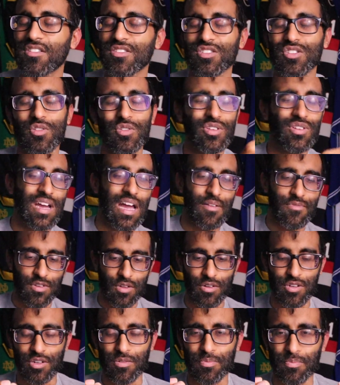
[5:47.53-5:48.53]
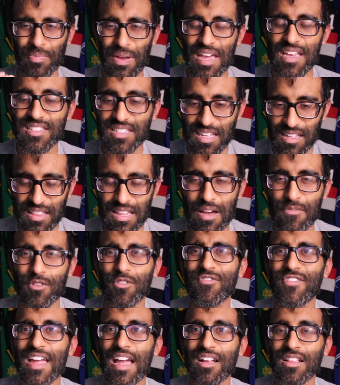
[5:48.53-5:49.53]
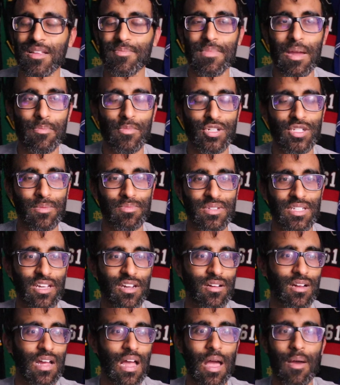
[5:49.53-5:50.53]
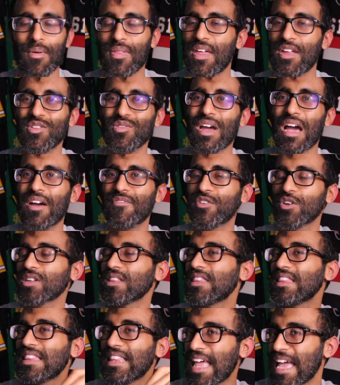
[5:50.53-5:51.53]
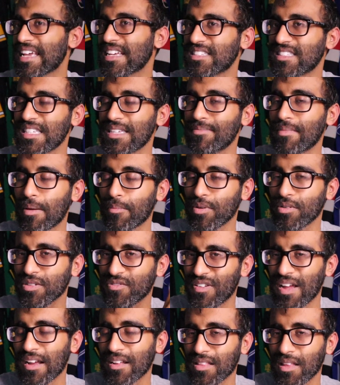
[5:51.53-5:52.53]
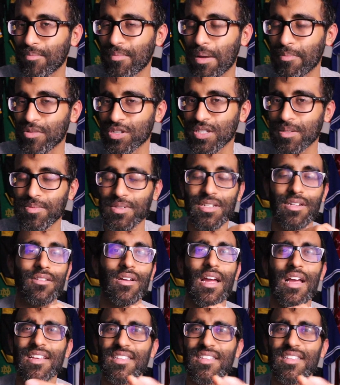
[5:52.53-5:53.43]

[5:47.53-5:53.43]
So you have, you know, your basic level fan club membership tier, and then you have your legacy member fan club membership tier.